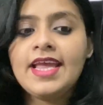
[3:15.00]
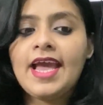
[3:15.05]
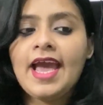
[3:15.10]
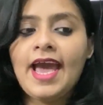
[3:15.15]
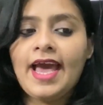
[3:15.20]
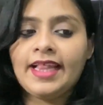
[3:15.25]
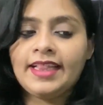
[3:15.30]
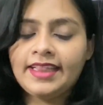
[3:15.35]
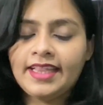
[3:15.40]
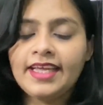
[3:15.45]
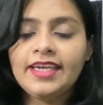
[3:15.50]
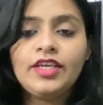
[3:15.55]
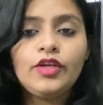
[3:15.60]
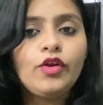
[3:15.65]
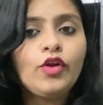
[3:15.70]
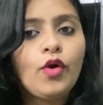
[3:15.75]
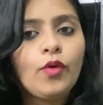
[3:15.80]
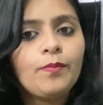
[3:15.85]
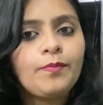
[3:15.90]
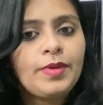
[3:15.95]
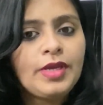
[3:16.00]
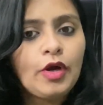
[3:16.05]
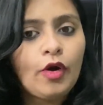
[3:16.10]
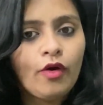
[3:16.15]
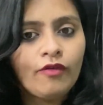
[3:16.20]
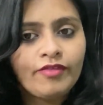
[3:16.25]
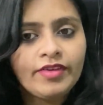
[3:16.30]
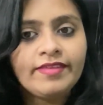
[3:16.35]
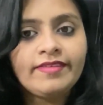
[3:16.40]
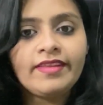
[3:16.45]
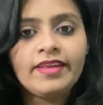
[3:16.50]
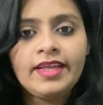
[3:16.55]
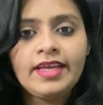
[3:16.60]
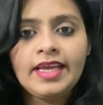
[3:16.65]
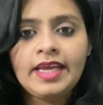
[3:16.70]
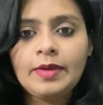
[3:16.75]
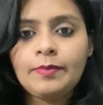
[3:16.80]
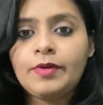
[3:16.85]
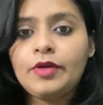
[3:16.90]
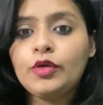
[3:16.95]
and then you'll be
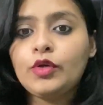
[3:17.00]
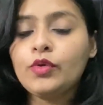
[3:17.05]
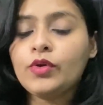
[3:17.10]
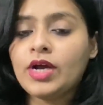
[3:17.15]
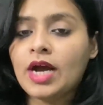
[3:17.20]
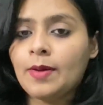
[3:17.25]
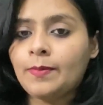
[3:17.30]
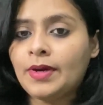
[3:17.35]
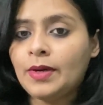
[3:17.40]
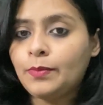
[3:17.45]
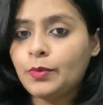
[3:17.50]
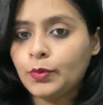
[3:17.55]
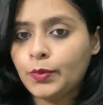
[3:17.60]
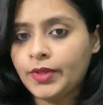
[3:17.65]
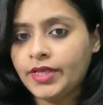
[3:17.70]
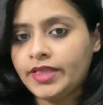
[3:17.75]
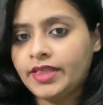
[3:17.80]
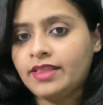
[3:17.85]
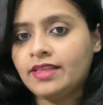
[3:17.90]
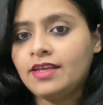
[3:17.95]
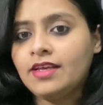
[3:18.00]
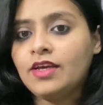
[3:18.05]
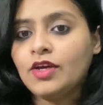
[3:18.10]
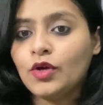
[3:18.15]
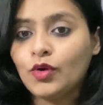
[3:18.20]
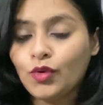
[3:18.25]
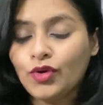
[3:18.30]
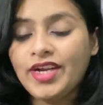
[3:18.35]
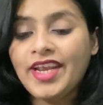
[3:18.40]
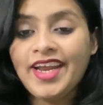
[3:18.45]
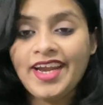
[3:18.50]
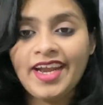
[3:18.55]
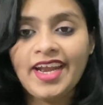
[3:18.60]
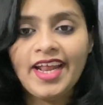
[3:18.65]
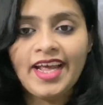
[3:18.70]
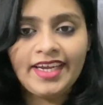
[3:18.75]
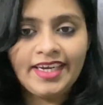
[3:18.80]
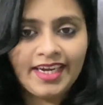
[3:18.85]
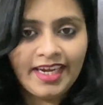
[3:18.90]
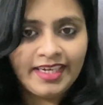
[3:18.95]
obviously able to come up with good
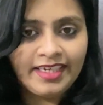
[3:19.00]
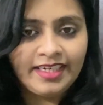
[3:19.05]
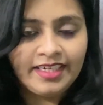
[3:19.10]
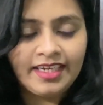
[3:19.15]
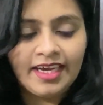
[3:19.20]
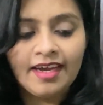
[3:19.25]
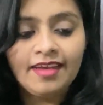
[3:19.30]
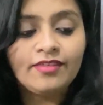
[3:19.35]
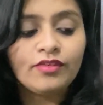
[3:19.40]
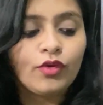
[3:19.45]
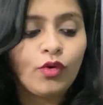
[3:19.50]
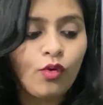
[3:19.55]
headline ideas.